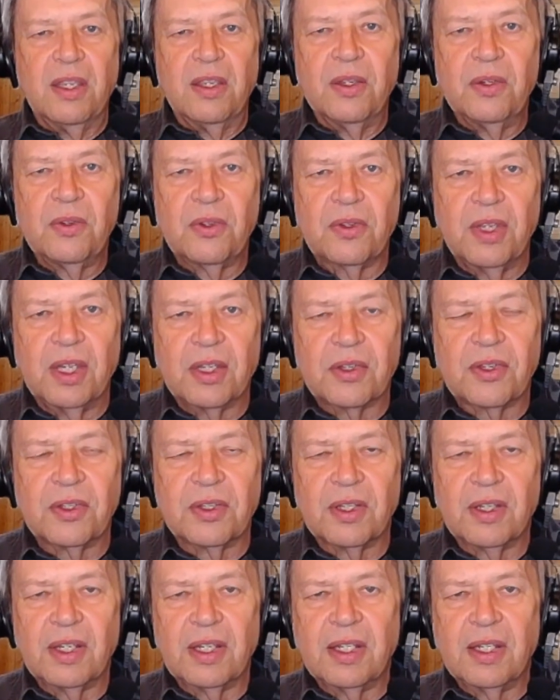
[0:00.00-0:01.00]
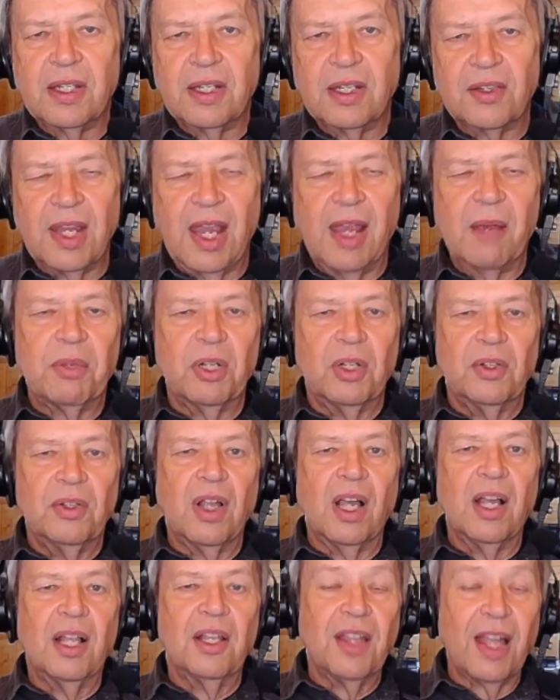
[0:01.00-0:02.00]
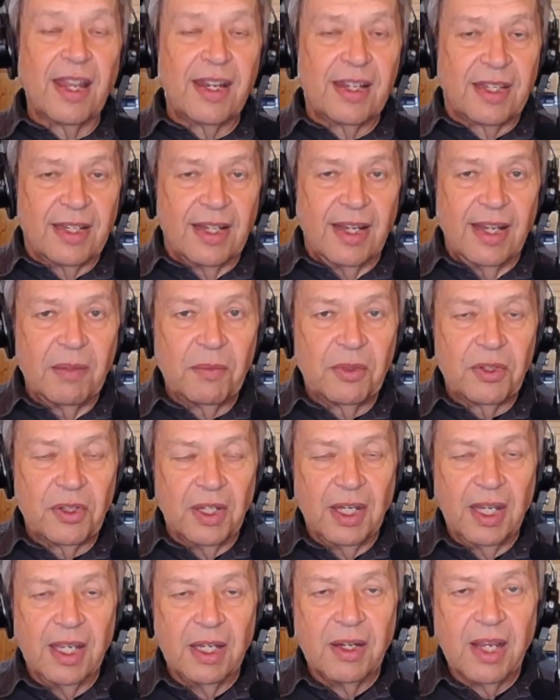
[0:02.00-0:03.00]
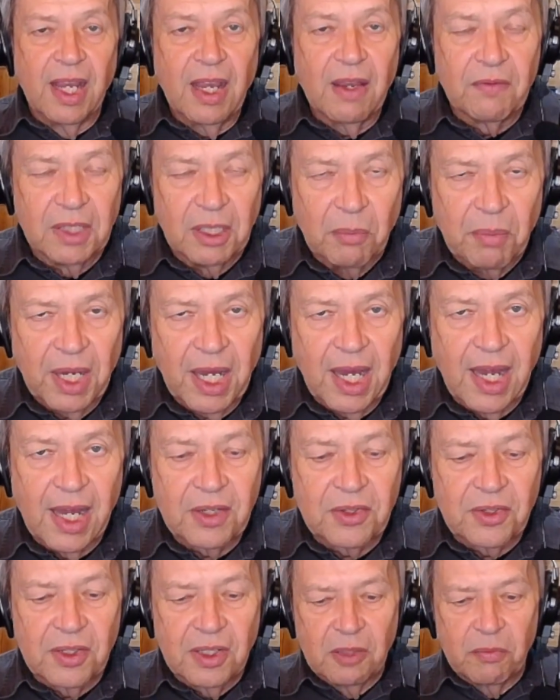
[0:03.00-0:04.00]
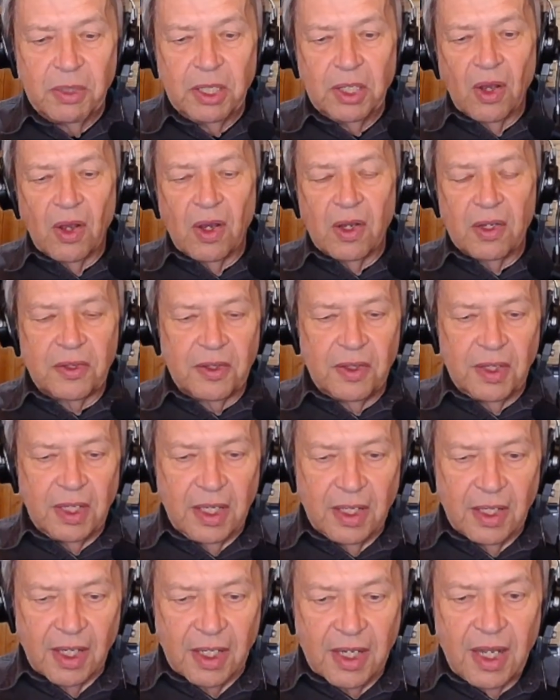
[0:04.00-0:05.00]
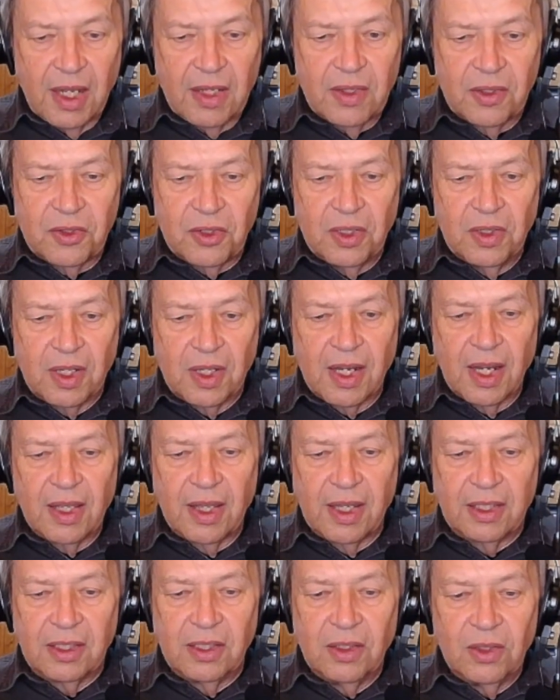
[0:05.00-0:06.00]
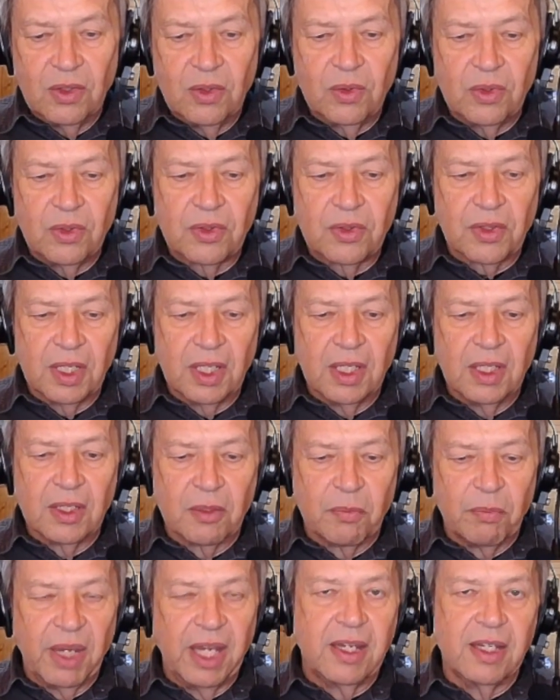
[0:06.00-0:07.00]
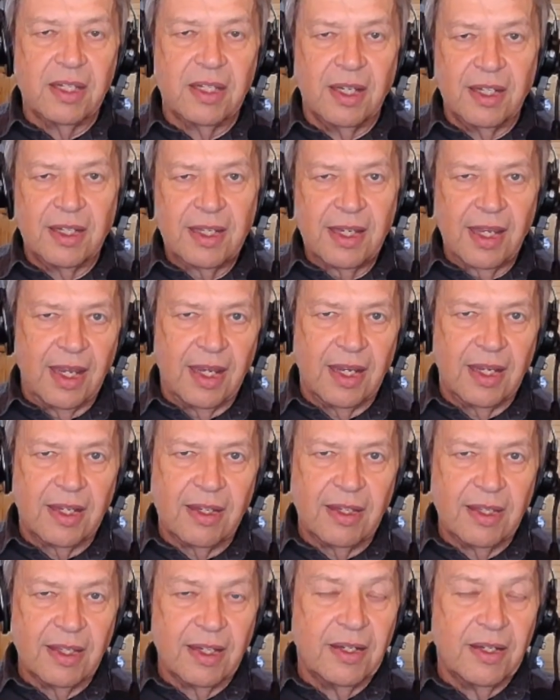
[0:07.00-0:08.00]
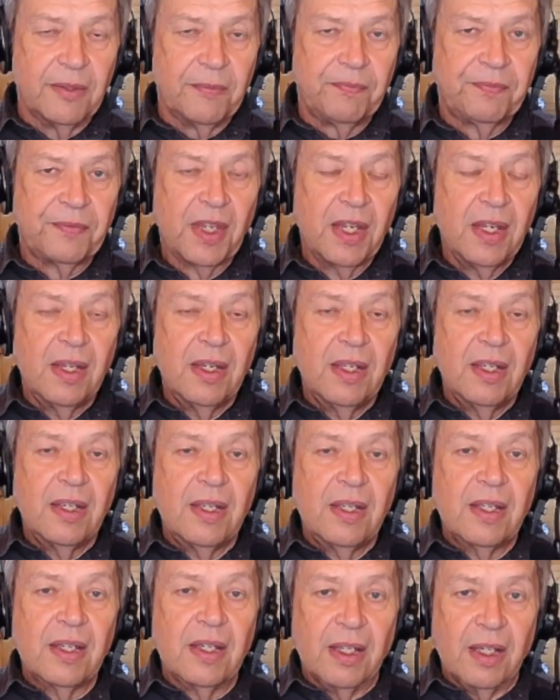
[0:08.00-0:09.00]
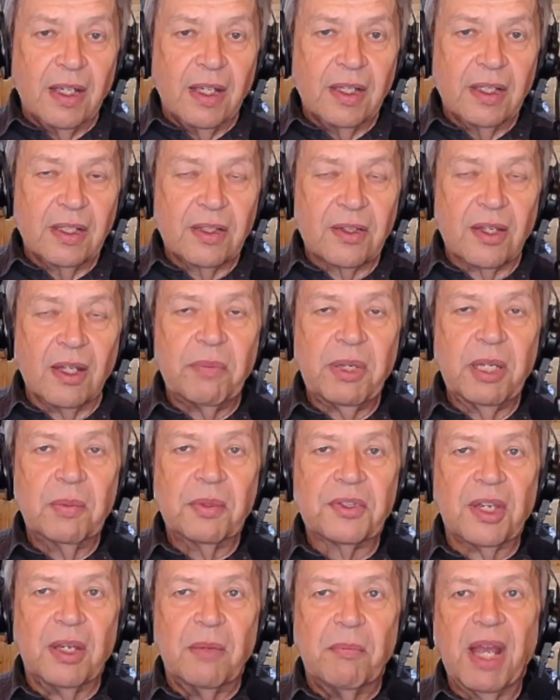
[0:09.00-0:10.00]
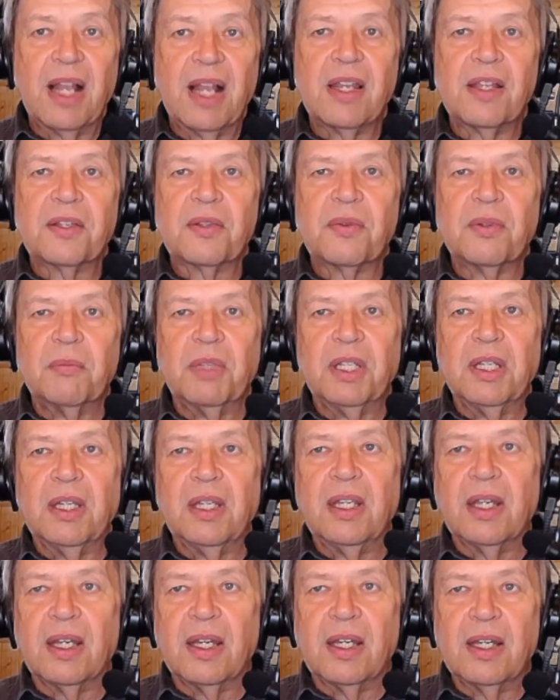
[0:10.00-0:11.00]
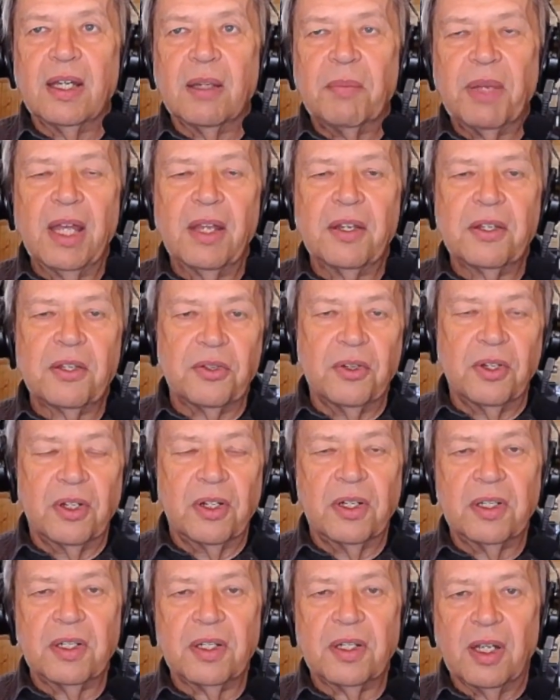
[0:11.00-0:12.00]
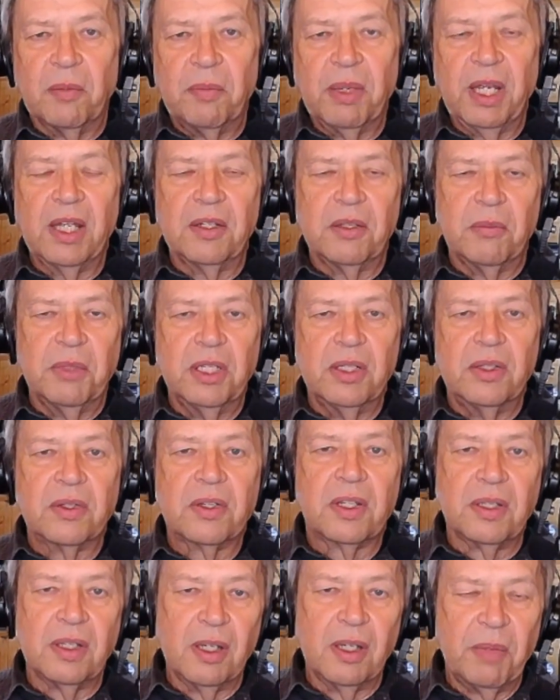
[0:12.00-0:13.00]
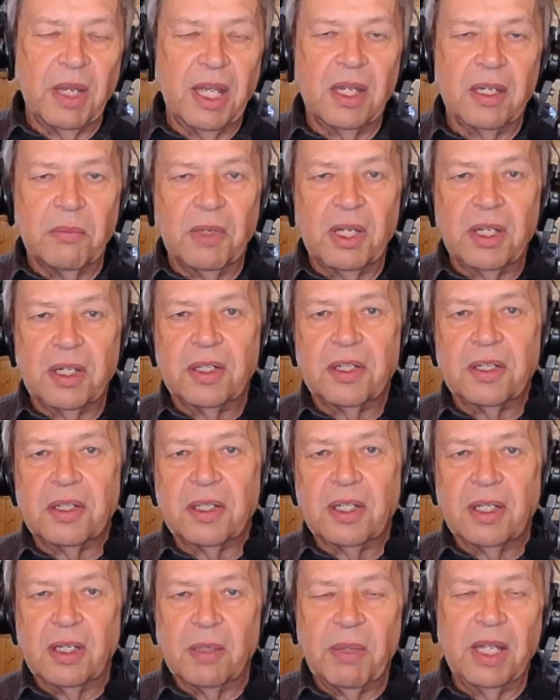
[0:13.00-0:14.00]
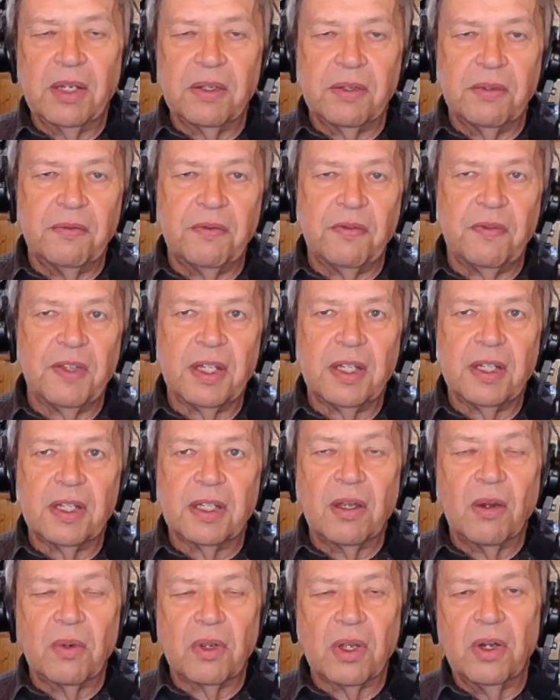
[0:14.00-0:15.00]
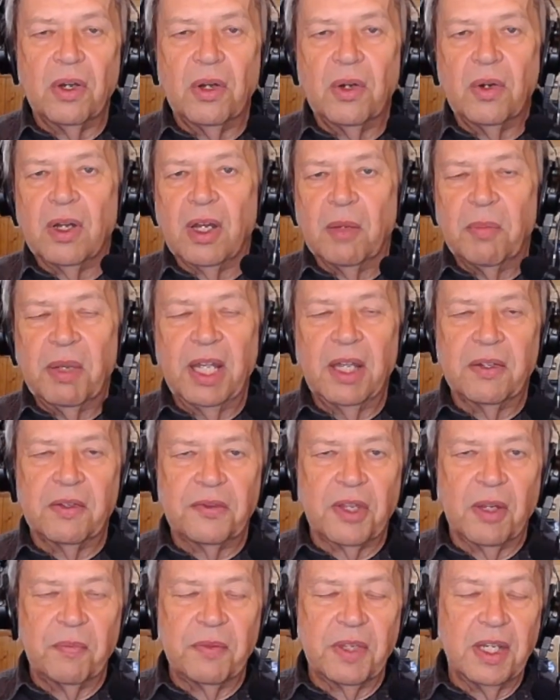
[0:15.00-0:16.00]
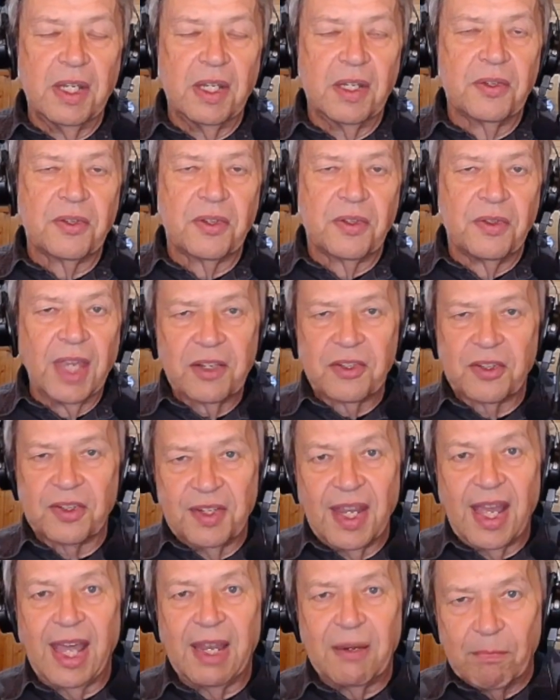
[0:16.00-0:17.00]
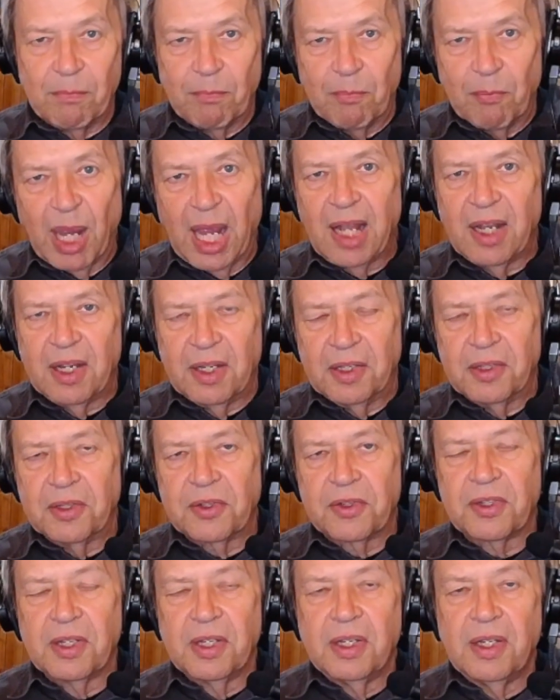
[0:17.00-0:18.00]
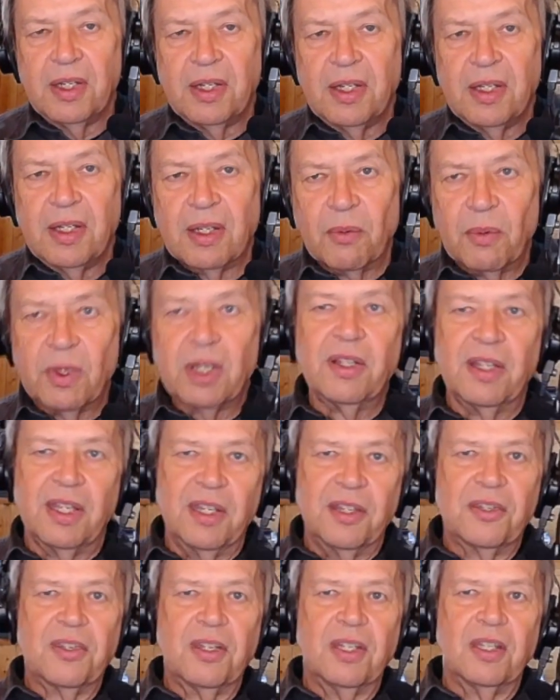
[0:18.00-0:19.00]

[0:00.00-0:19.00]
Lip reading: of times and have in the past is because the analogy that I like to use is baking a cake, Some people say balance would be a pound of sugar, a pound of milk, a pound of butter, a pound of cocoa, a pound of something else. That's not balance. Well, in a sense, I guess it is, but it's not proportional.